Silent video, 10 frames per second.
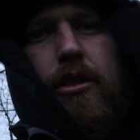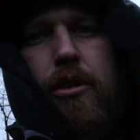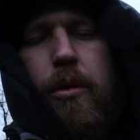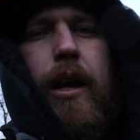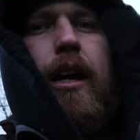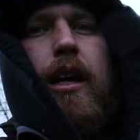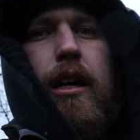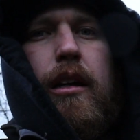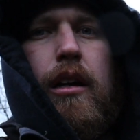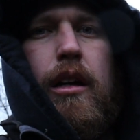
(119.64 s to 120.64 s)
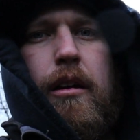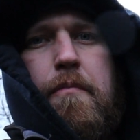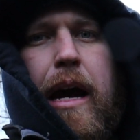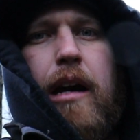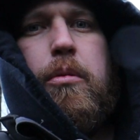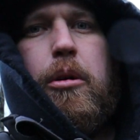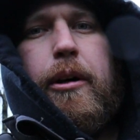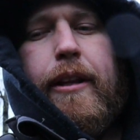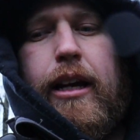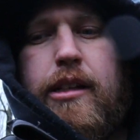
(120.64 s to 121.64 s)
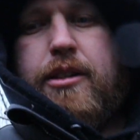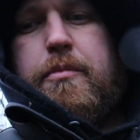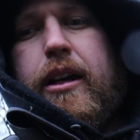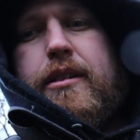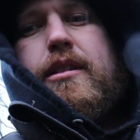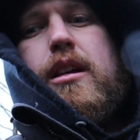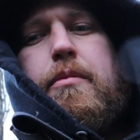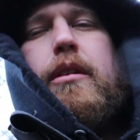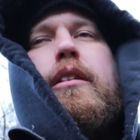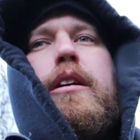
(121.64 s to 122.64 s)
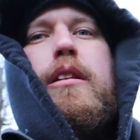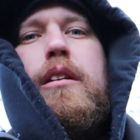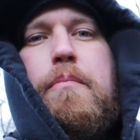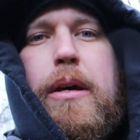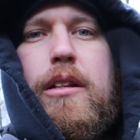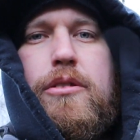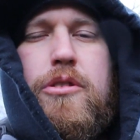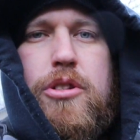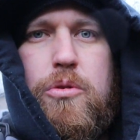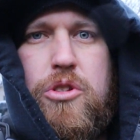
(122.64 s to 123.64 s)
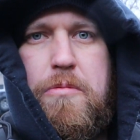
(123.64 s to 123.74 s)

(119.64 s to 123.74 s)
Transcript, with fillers: to do a back probe on that just because typically the pins are so